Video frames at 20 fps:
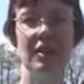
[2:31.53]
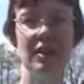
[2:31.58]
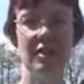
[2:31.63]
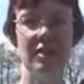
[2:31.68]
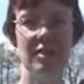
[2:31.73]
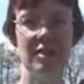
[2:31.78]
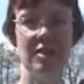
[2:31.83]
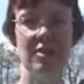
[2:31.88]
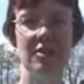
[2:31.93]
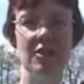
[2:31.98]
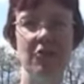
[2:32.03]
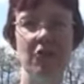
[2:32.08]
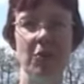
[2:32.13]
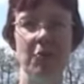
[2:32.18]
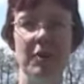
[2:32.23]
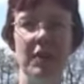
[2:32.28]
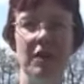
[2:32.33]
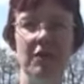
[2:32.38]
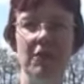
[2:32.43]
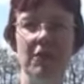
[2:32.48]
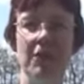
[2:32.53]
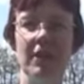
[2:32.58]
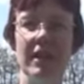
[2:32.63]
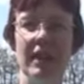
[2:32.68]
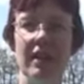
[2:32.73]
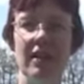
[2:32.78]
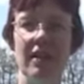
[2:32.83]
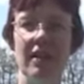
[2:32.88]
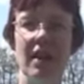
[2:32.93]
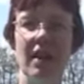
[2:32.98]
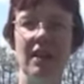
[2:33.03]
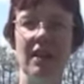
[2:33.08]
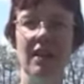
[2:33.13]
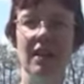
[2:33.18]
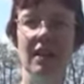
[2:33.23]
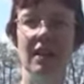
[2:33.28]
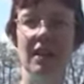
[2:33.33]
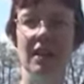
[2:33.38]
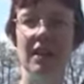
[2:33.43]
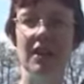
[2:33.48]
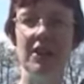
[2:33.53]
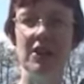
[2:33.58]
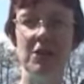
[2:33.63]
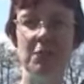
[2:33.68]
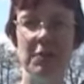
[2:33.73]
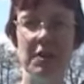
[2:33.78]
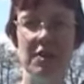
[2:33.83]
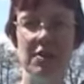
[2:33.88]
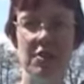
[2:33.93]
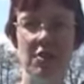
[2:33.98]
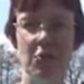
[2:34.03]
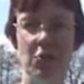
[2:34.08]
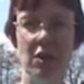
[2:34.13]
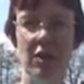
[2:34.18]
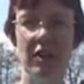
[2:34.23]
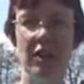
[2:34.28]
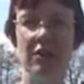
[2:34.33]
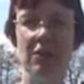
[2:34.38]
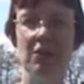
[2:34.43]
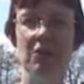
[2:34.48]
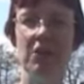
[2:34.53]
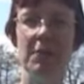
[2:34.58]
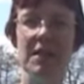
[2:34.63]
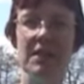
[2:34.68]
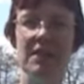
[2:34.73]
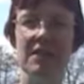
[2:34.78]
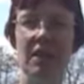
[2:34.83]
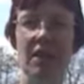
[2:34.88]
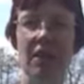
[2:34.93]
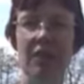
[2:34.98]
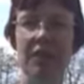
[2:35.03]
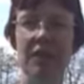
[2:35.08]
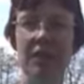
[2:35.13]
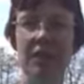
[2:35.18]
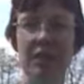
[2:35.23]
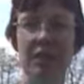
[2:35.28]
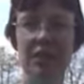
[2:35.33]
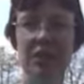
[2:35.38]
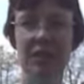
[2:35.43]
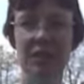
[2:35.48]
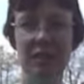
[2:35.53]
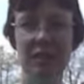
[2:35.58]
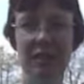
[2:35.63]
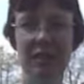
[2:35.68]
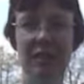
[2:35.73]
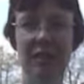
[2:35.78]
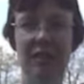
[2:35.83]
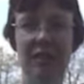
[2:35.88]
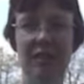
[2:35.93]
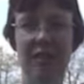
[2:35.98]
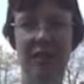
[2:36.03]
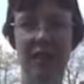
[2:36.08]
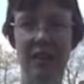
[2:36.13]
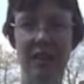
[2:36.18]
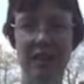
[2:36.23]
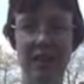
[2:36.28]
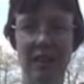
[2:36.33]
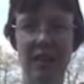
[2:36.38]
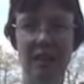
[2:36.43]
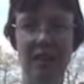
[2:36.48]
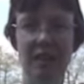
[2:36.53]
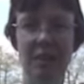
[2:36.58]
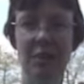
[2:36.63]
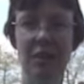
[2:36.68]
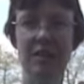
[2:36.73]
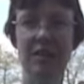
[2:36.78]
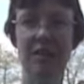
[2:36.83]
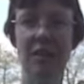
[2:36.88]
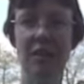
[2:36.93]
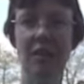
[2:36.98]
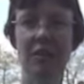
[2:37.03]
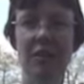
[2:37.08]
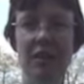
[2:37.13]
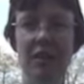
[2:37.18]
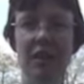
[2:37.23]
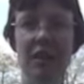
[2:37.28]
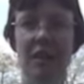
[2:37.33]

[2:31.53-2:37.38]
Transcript: it's easy for me to forget that each piece of work I do for myself and each healing that I take in myself